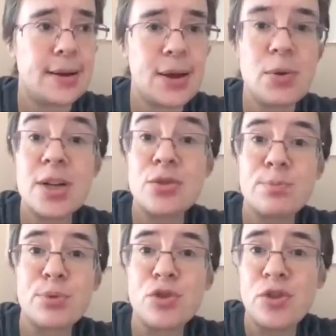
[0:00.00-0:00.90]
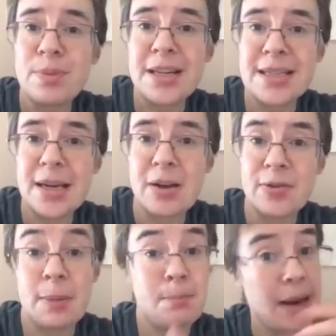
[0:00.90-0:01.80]
I want to improve
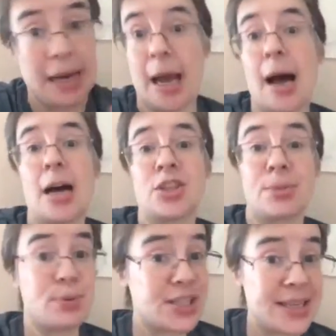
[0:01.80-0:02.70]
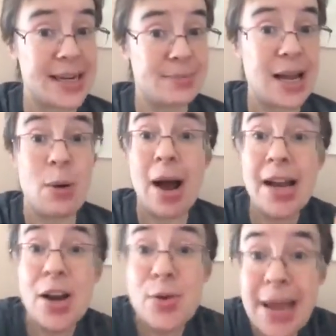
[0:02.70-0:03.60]
myself, my gosh, the person I am now,
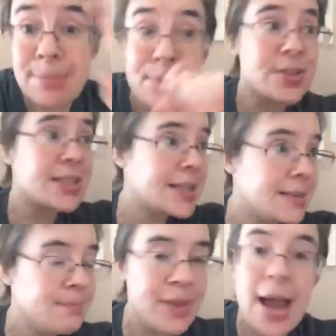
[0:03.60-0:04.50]
I know that person.